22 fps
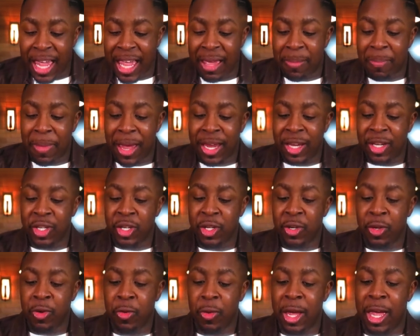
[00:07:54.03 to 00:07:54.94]
it
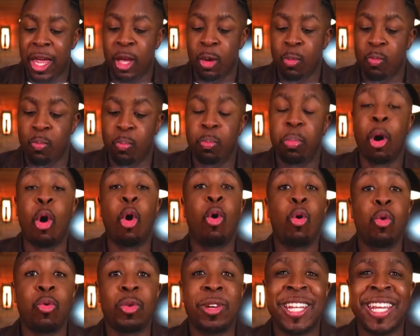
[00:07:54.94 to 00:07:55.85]
makes you
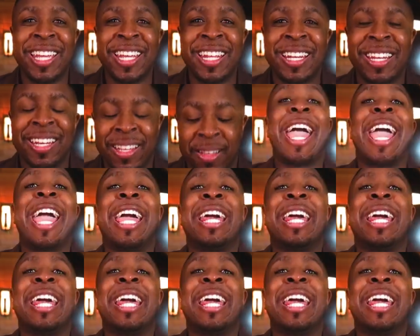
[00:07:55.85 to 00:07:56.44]
emboldened,